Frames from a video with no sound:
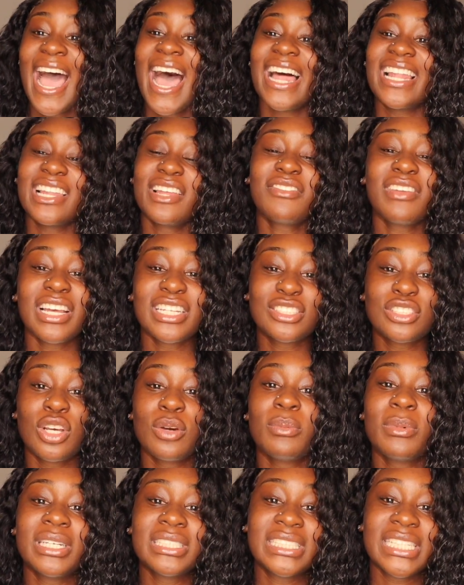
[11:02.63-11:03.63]
I love y'all
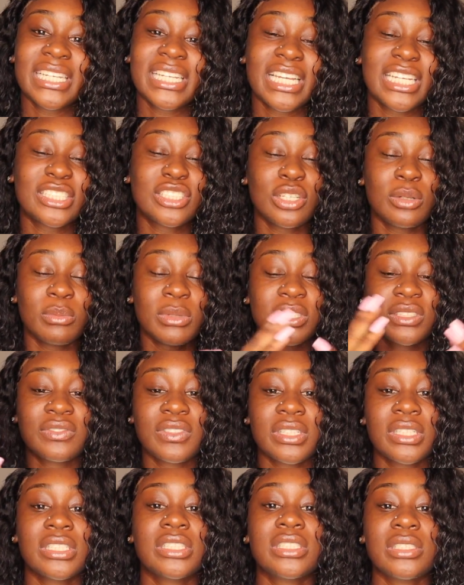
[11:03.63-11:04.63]
so much. Thank y'all so much
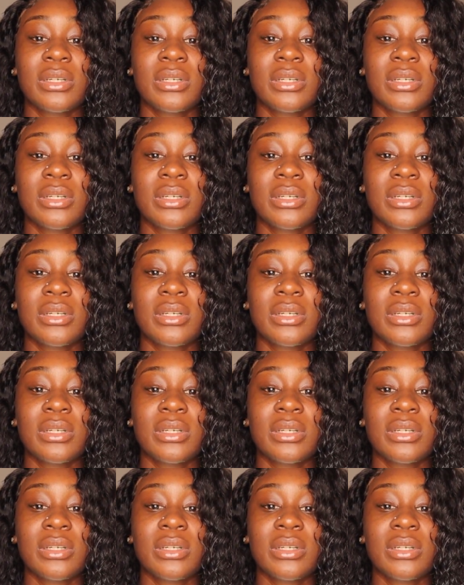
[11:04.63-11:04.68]
for the